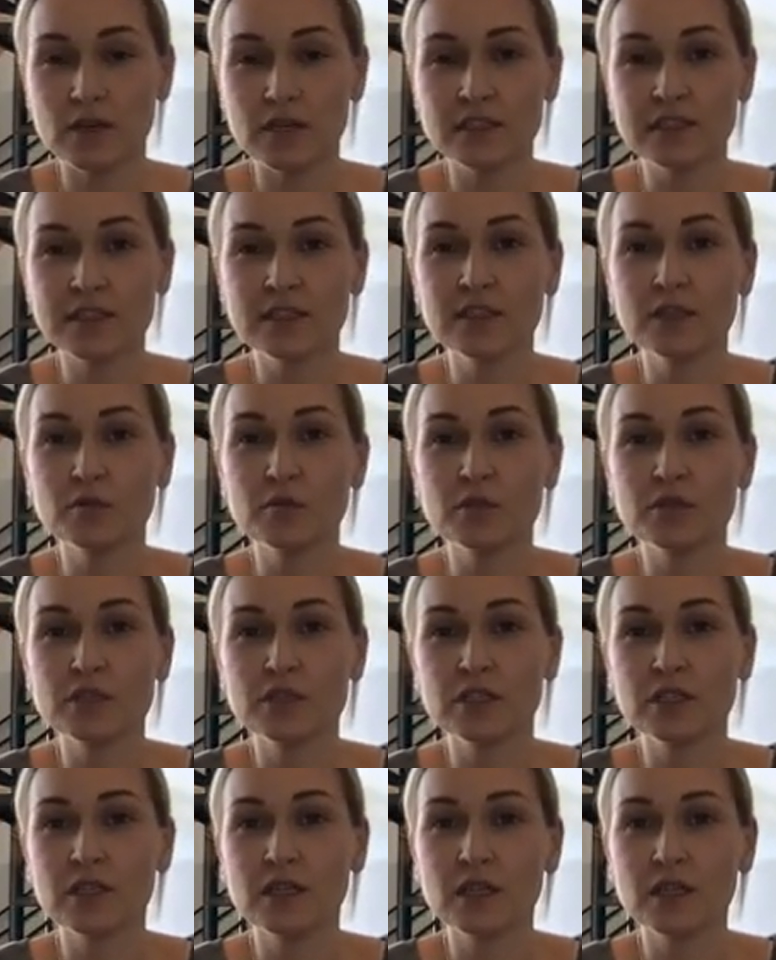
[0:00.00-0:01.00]
I see you're
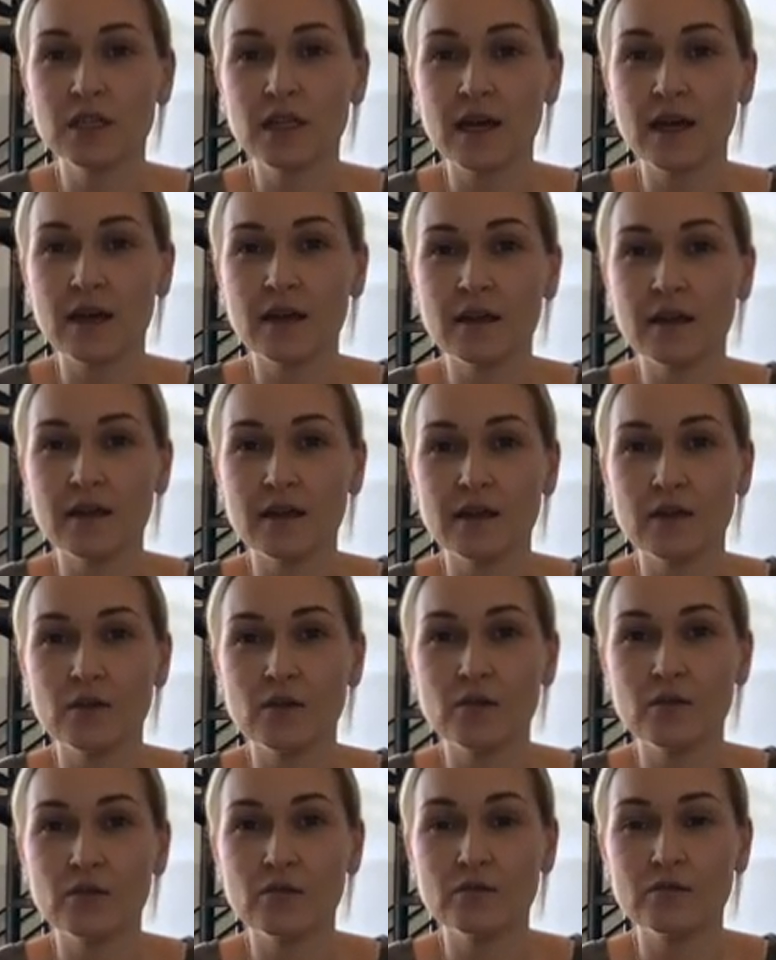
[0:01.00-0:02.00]
pushing that
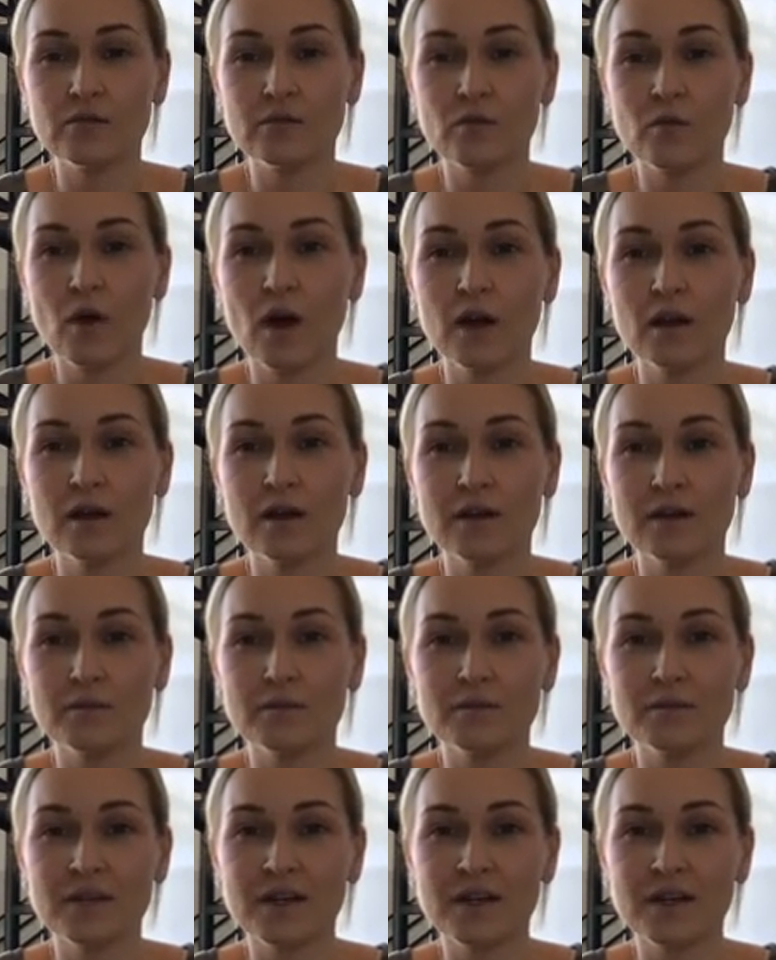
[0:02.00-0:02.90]
new water